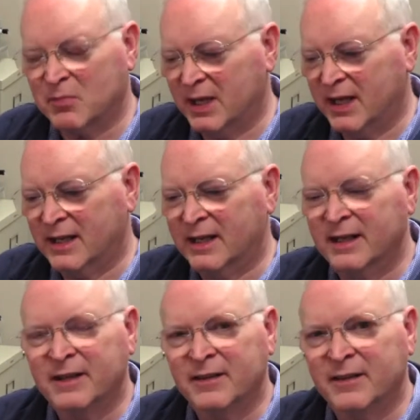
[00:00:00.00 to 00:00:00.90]
pan,
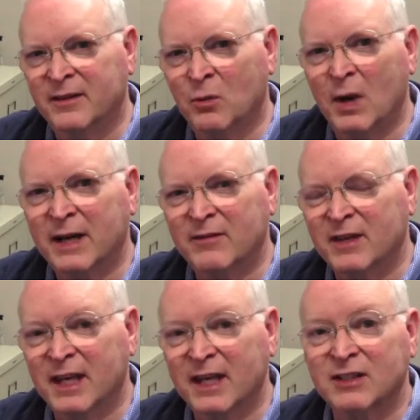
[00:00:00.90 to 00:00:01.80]
the white of
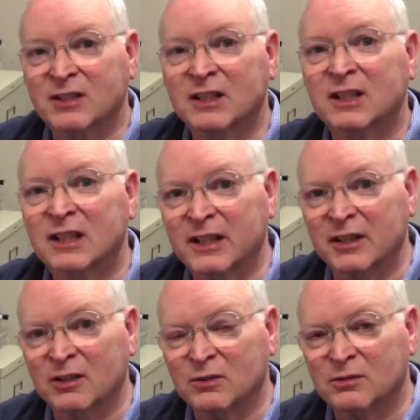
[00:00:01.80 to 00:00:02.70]
the egg is
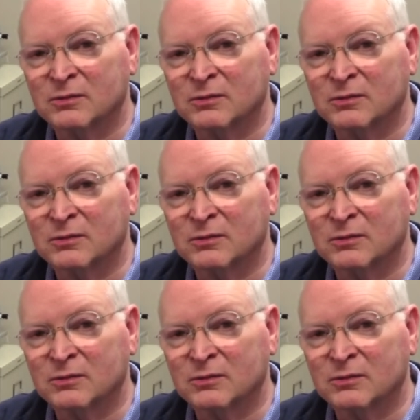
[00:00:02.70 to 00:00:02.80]
clear.